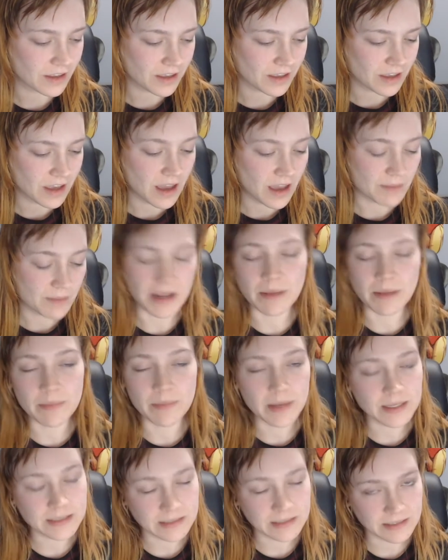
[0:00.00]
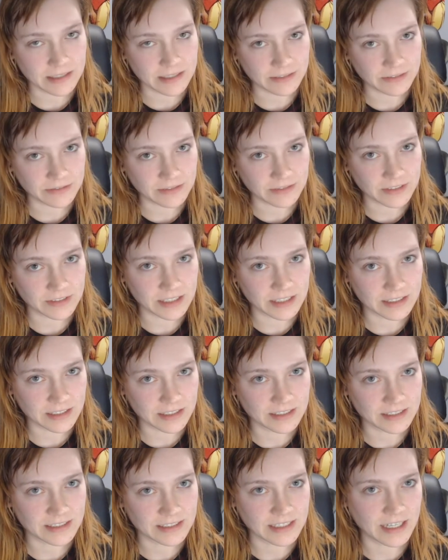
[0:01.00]
not a big DC
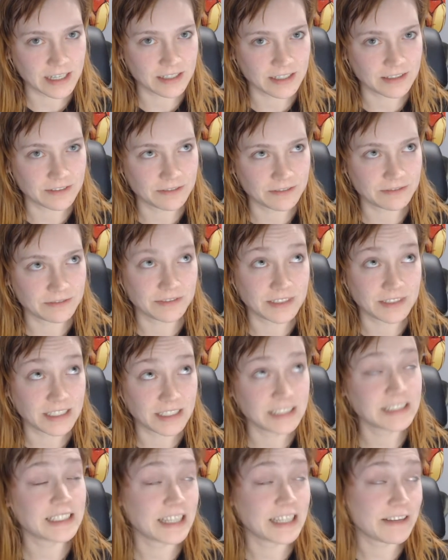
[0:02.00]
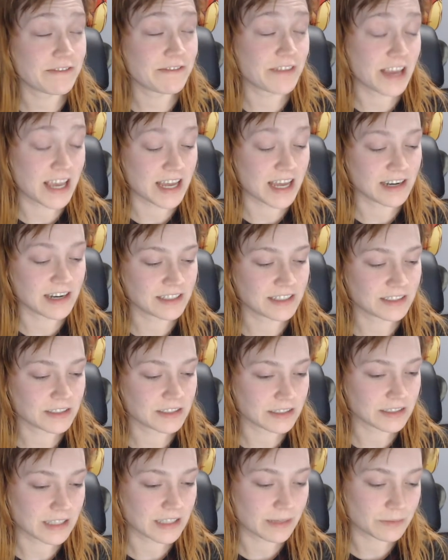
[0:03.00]
fan,
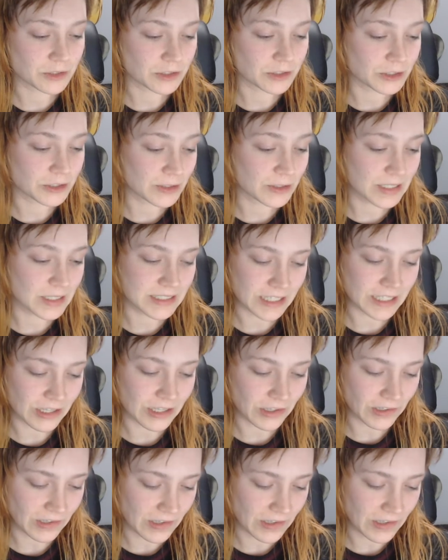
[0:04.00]
as I'm sure you can tell.